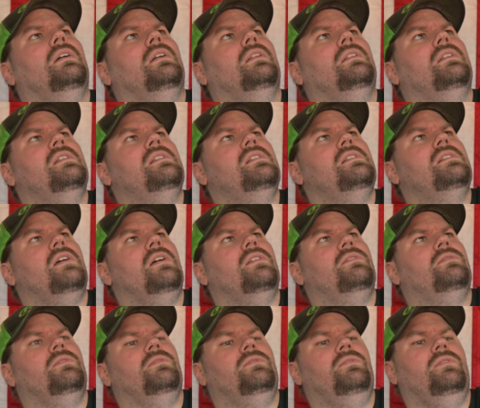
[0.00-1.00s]
This is
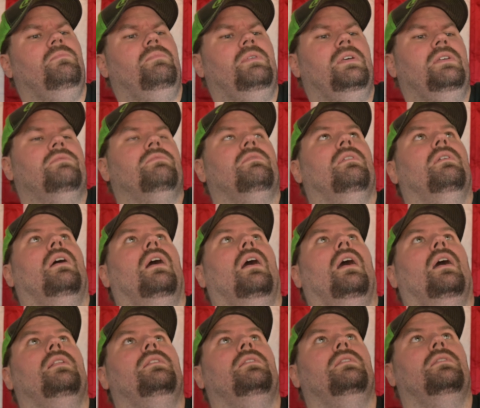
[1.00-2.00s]
also a 2-piece
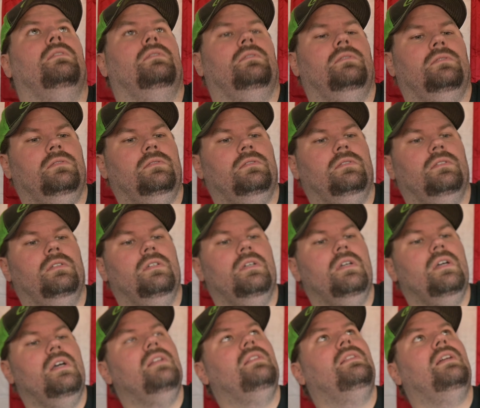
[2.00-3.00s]
rod.
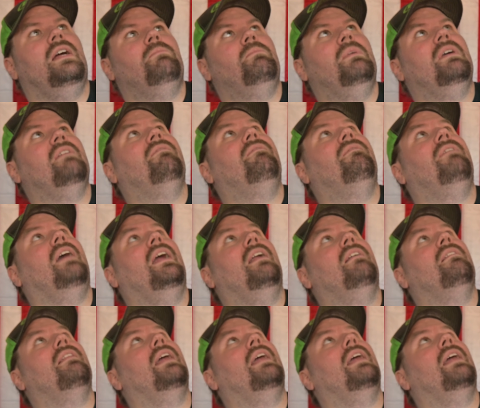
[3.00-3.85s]
Not a big fan of